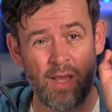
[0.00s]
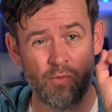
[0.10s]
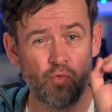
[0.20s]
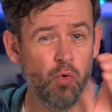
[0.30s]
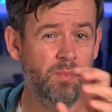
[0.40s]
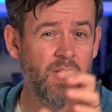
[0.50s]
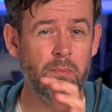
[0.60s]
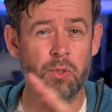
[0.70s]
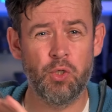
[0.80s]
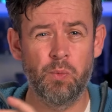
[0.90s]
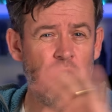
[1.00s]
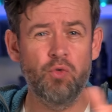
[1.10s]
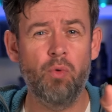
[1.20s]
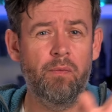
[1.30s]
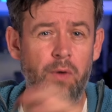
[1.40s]
at room temperature, which
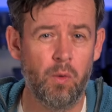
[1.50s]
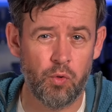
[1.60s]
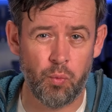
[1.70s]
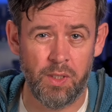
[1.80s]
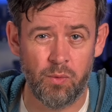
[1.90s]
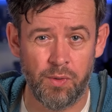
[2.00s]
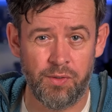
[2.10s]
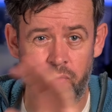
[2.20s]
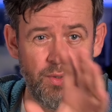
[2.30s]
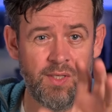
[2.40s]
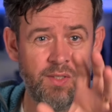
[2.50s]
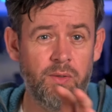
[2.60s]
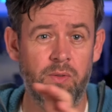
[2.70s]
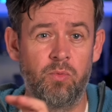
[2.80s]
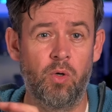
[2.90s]
is roughly around 21 degrees
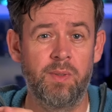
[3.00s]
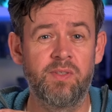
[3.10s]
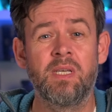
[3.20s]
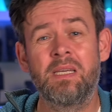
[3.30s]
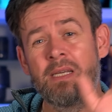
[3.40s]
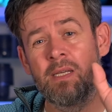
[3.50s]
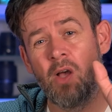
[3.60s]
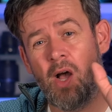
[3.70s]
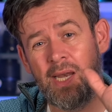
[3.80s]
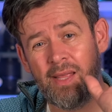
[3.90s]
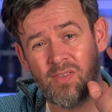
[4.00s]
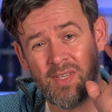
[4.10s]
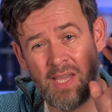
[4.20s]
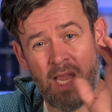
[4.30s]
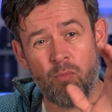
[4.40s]
here at the moment. I let the
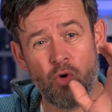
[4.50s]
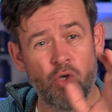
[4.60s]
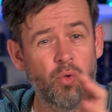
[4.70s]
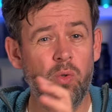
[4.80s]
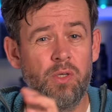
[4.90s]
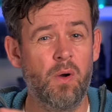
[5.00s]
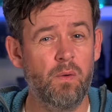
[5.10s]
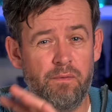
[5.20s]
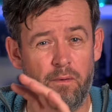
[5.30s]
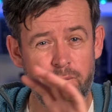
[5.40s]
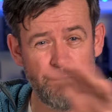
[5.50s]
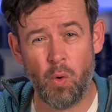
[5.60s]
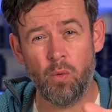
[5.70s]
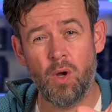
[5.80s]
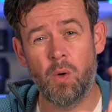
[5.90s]
camera cool down for
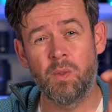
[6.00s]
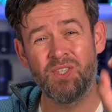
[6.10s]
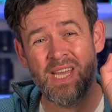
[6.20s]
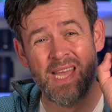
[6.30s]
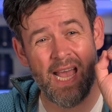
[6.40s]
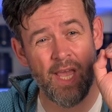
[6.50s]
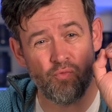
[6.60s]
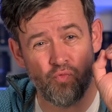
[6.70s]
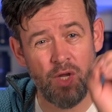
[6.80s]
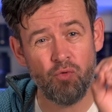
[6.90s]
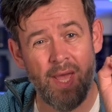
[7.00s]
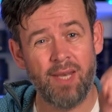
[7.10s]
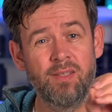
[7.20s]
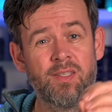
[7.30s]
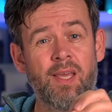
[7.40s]
four hours and
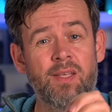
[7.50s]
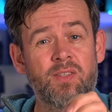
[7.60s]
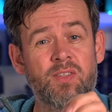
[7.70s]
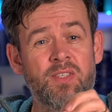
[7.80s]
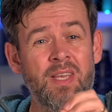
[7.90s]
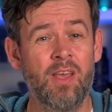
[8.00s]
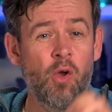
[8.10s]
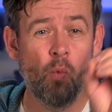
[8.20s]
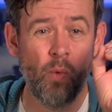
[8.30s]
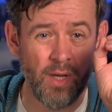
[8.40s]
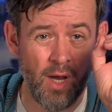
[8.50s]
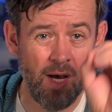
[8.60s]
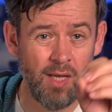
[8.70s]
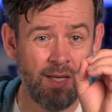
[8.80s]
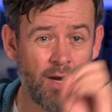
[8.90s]
reran the tests with a
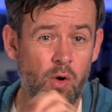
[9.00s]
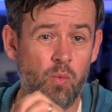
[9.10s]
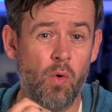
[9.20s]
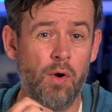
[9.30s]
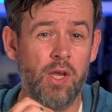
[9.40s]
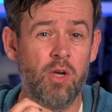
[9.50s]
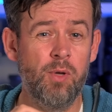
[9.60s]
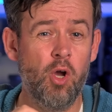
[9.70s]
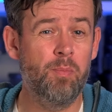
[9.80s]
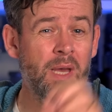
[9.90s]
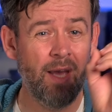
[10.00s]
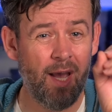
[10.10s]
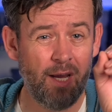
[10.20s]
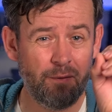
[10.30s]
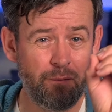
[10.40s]
hot card warning coming up
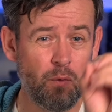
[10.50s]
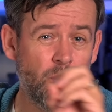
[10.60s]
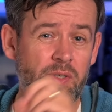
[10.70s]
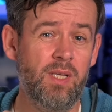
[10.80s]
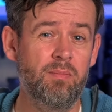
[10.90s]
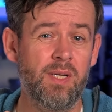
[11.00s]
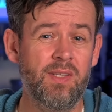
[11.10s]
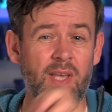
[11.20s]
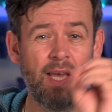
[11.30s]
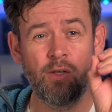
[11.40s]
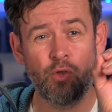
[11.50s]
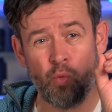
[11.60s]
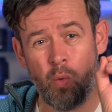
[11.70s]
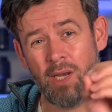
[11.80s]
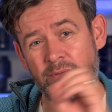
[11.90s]
at 14 minutes and
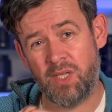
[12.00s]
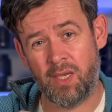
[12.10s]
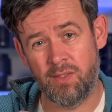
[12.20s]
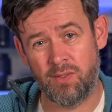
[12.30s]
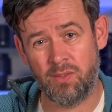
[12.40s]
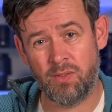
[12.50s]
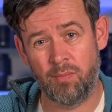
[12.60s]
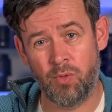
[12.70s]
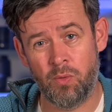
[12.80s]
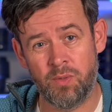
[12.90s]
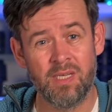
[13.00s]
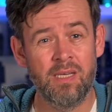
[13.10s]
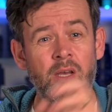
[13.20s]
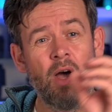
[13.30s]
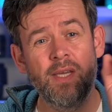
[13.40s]
12 seconds this time around.
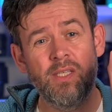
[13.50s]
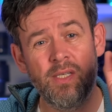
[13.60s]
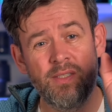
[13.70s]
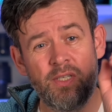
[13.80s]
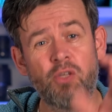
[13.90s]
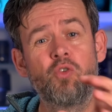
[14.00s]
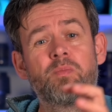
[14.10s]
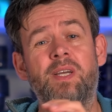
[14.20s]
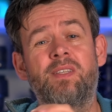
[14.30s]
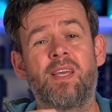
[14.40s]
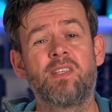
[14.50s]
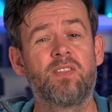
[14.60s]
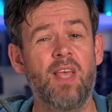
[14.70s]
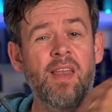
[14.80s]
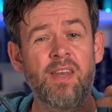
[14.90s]
I continued my
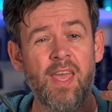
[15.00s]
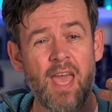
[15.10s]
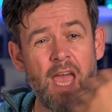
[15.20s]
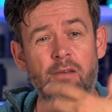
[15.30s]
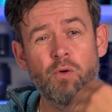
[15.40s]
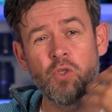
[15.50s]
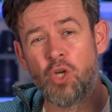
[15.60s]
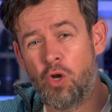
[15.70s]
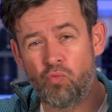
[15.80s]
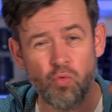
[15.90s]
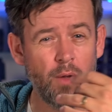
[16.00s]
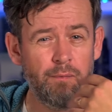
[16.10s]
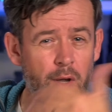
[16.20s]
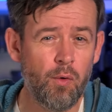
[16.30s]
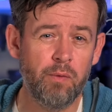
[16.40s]
tests and they averaged
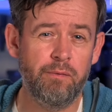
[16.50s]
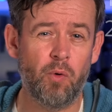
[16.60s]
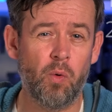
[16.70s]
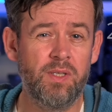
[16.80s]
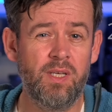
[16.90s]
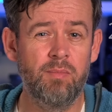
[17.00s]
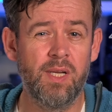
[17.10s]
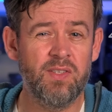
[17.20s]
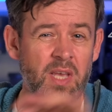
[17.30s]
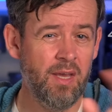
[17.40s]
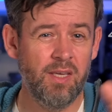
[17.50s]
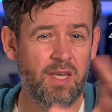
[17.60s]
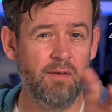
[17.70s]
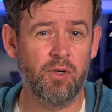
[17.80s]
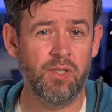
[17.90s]
roughly around 14 minutes,
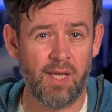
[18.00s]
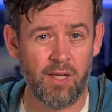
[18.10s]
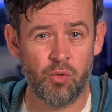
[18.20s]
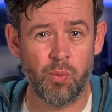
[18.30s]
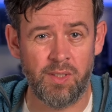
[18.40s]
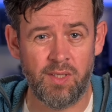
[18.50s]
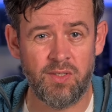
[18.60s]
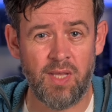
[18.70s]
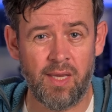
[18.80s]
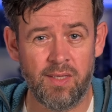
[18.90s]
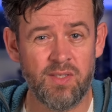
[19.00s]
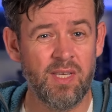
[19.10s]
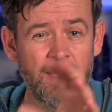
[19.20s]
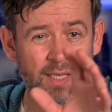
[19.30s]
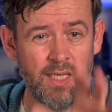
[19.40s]
give or take 20 seconds
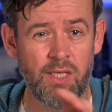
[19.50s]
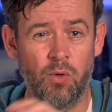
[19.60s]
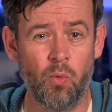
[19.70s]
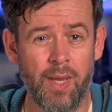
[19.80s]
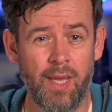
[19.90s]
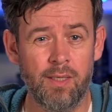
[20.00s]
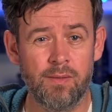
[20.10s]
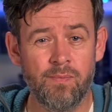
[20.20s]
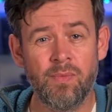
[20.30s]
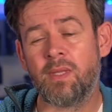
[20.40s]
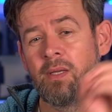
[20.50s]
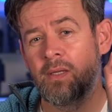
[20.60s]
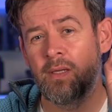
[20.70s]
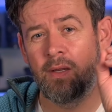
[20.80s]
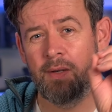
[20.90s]
either way.
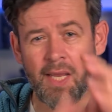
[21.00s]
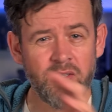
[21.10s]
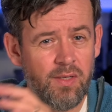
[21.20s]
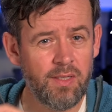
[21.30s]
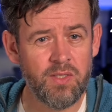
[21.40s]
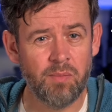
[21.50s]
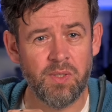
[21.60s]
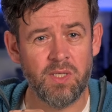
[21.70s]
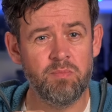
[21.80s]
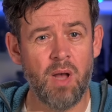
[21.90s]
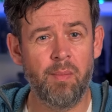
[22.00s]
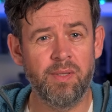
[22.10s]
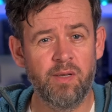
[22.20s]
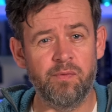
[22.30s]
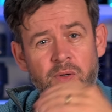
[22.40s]
Next, I did something a small
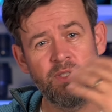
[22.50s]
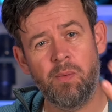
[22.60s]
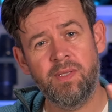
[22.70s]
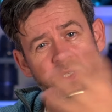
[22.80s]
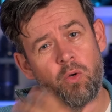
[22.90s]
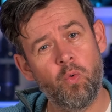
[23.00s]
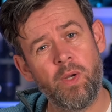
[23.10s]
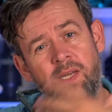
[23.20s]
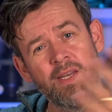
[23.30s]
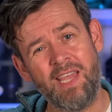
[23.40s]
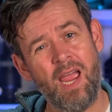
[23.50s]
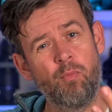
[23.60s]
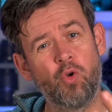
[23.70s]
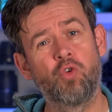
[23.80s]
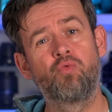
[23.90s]
bit different because I wanted to see how quickly the
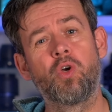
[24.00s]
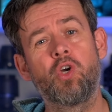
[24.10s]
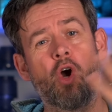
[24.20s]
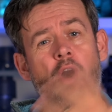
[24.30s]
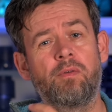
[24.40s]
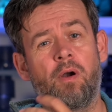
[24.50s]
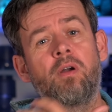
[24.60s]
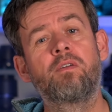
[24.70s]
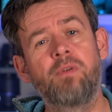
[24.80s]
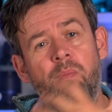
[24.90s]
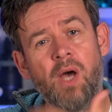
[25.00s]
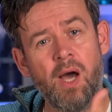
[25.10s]
camera could recover from the